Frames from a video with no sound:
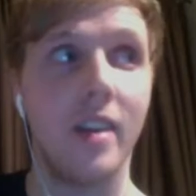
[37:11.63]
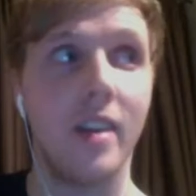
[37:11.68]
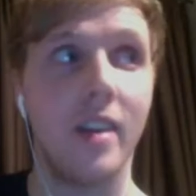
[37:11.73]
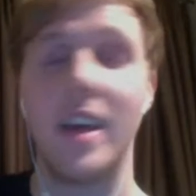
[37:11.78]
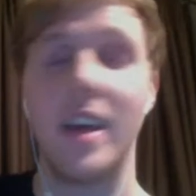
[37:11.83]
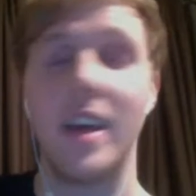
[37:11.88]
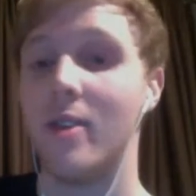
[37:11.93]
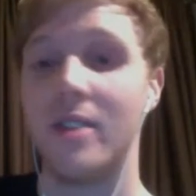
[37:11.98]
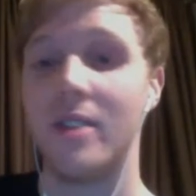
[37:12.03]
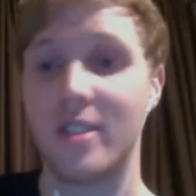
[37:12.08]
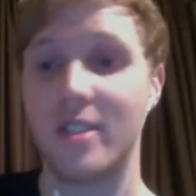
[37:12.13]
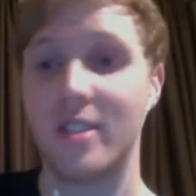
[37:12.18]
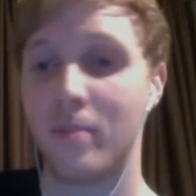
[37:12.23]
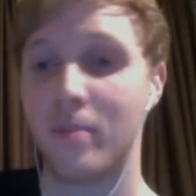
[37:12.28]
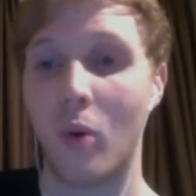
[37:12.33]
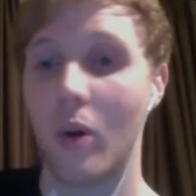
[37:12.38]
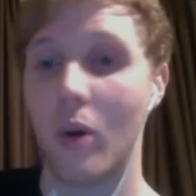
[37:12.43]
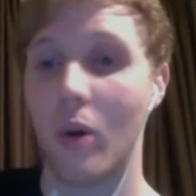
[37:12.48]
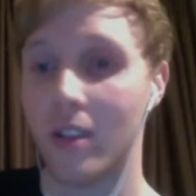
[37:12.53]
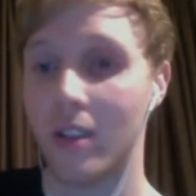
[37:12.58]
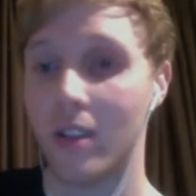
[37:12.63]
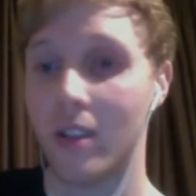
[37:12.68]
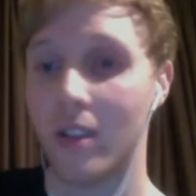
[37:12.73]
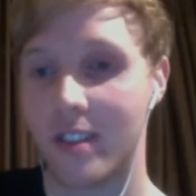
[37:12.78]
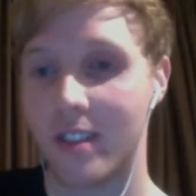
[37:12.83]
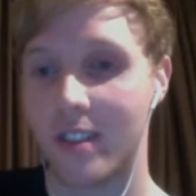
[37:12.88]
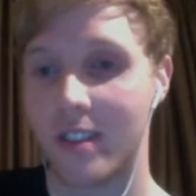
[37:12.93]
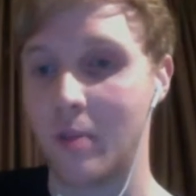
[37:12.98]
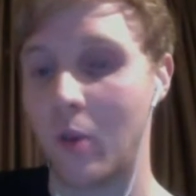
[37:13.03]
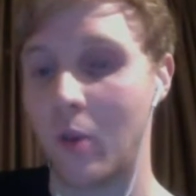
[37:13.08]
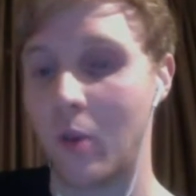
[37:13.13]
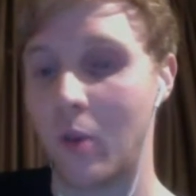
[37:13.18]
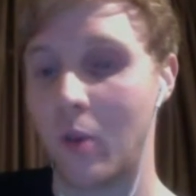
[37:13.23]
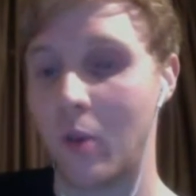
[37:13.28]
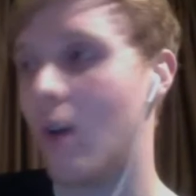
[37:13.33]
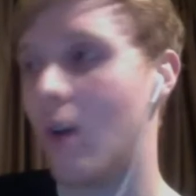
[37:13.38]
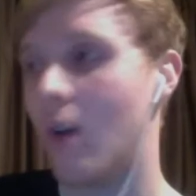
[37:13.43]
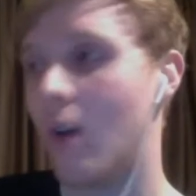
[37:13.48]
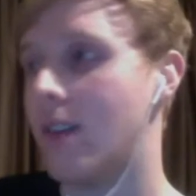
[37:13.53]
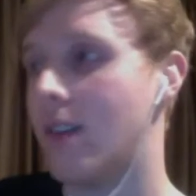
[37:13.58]
He was spoiled
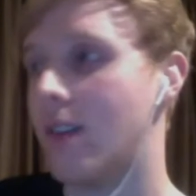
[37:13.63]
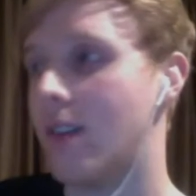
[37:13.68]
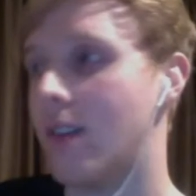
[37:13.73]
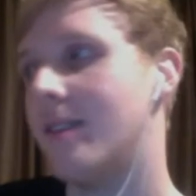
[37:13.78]
rotten.